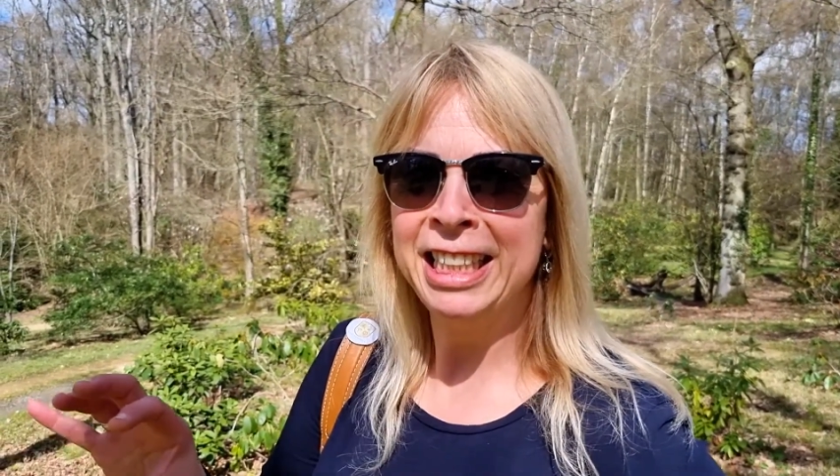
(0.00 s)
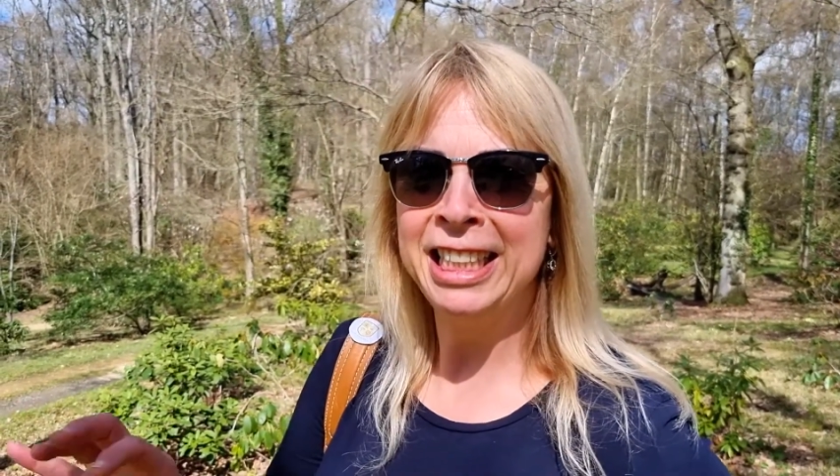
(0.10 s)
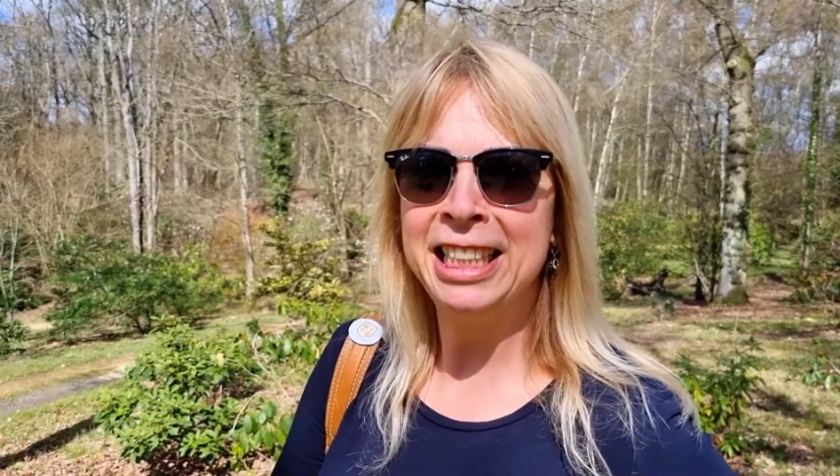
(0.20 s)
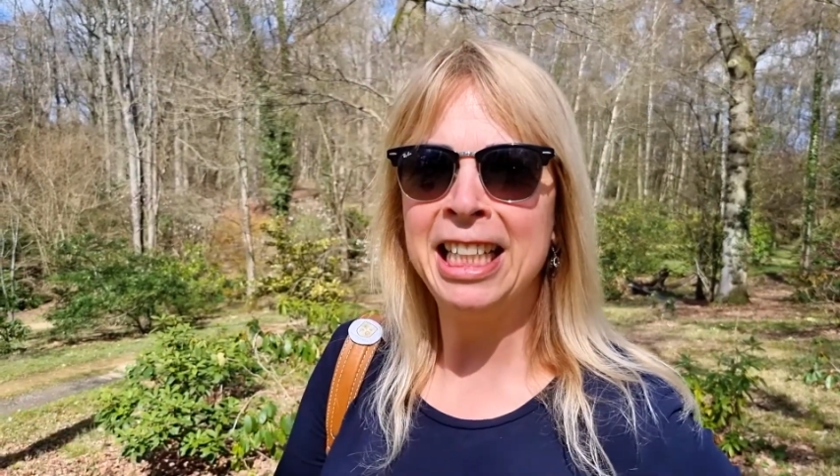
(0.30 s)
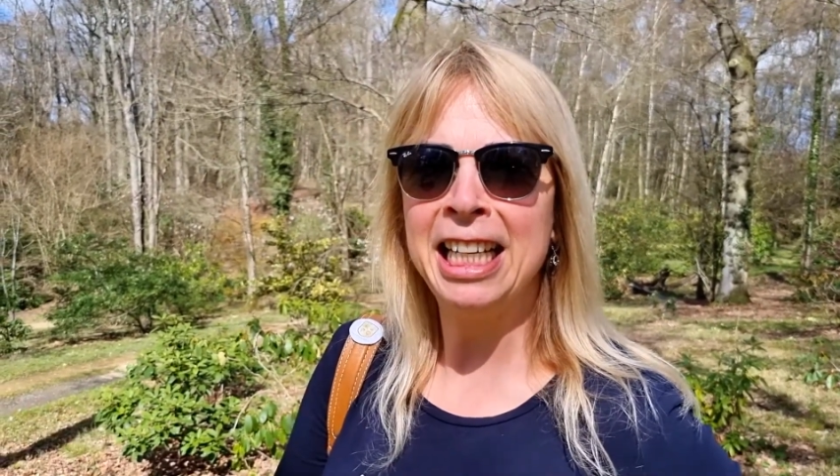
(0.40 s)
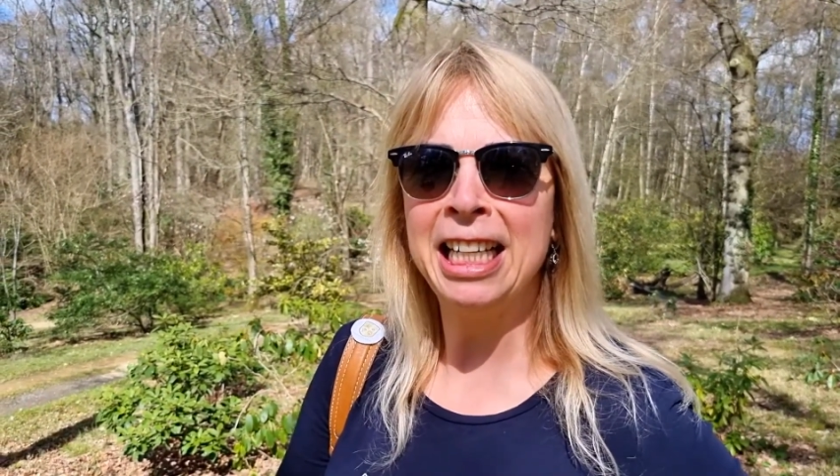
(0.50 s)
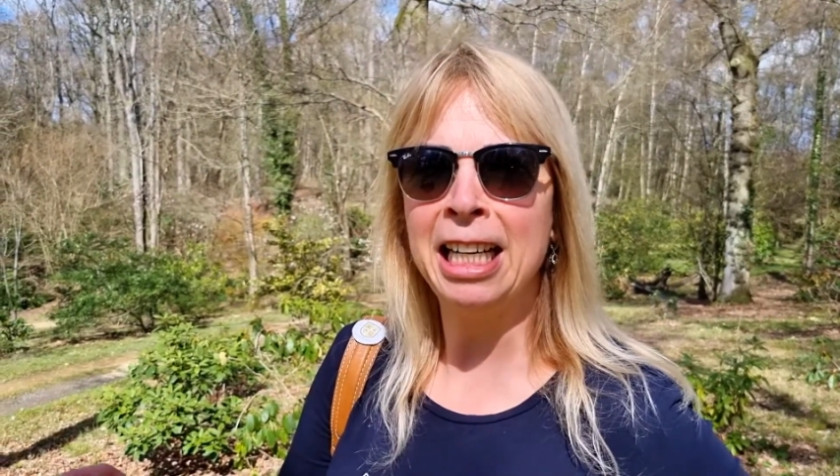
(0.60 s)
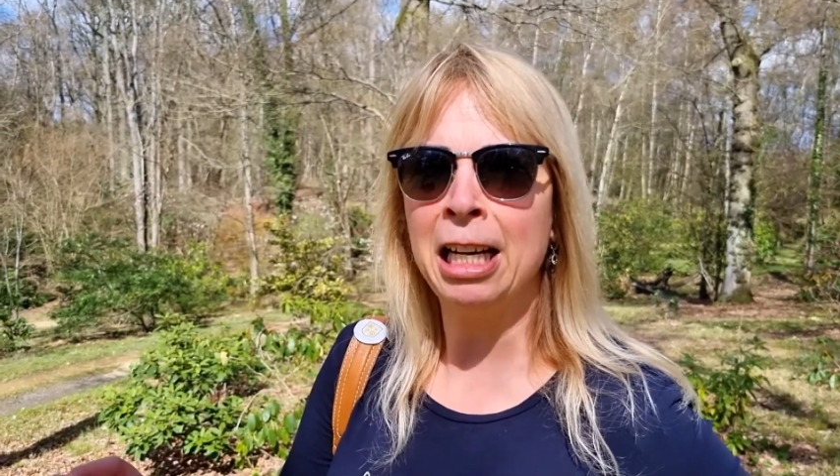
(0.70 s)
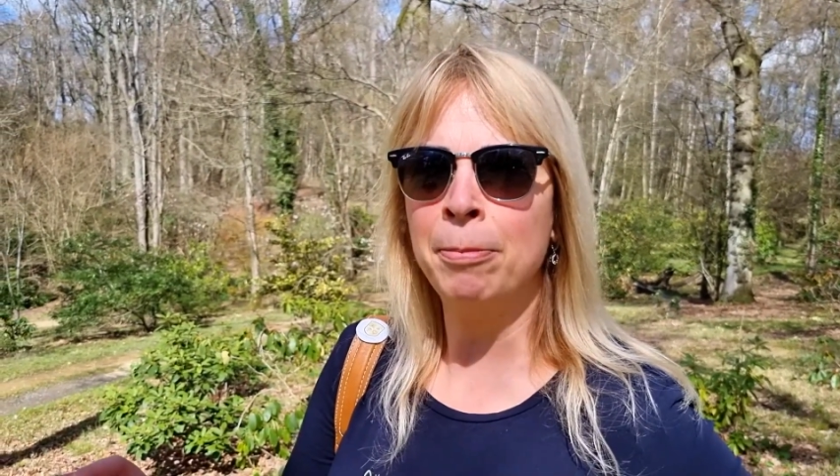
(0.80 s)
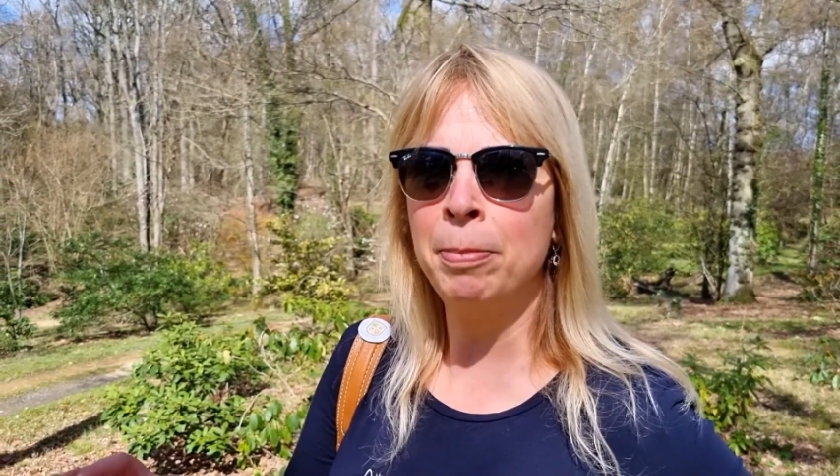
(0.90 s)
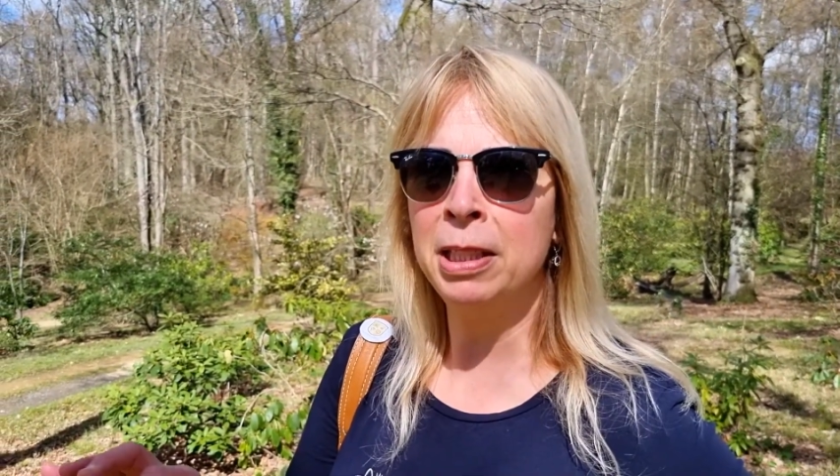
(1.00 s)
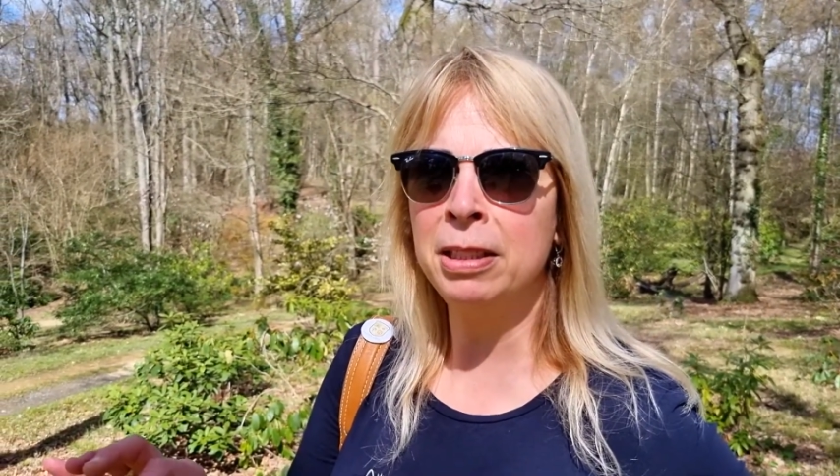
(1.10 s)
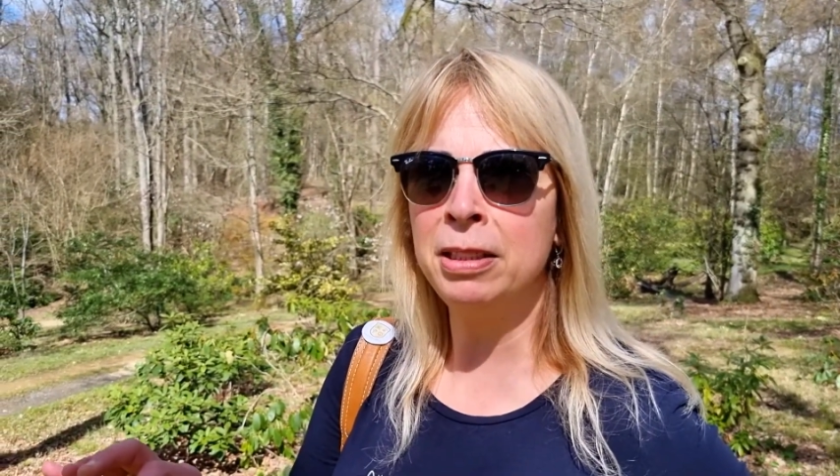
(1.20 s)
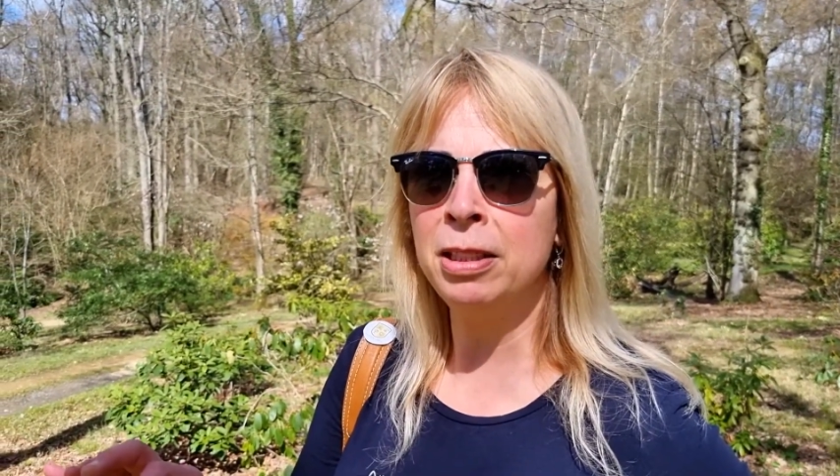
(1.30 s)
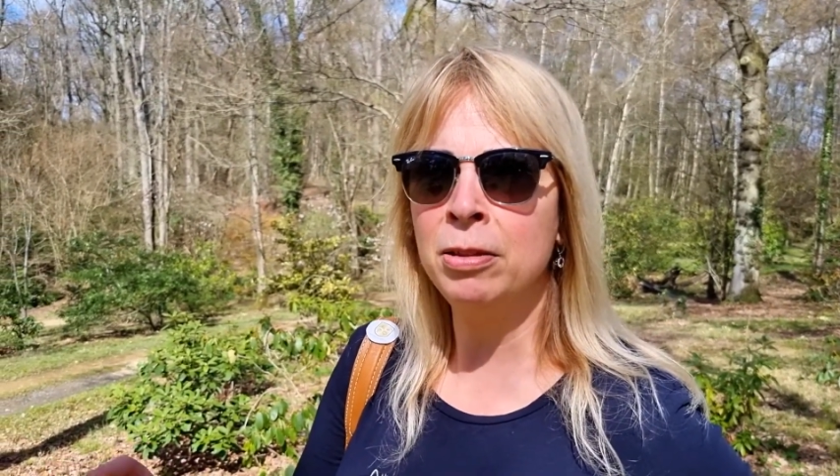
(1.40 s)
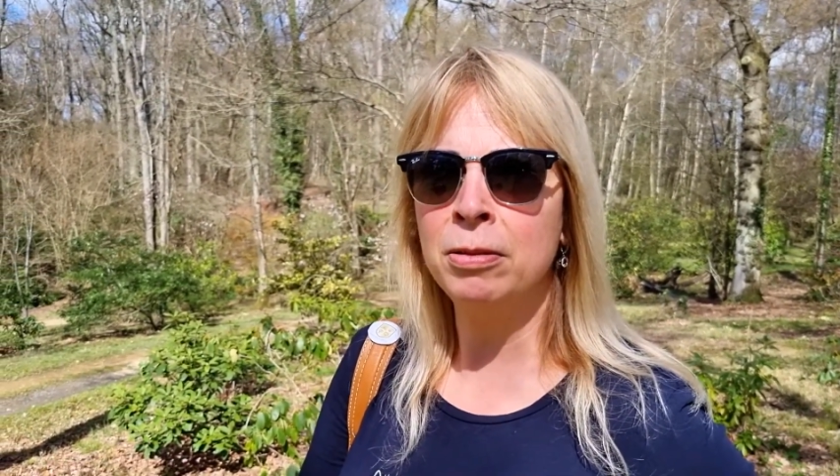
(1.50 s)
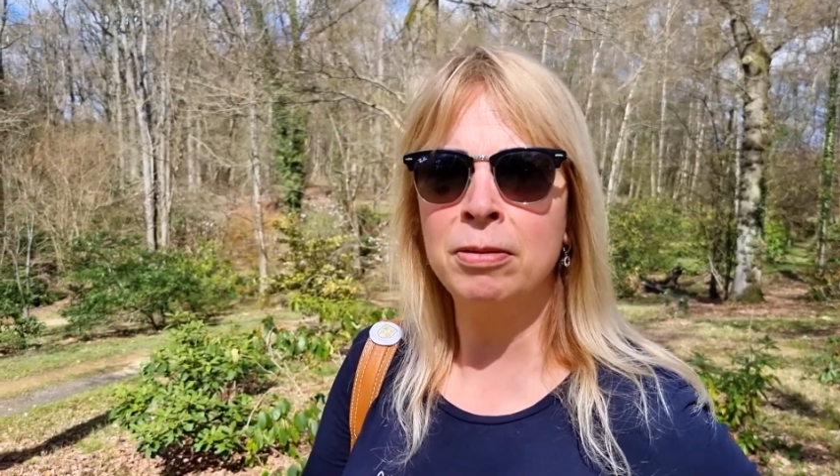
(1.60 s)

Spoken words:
estate. But you're not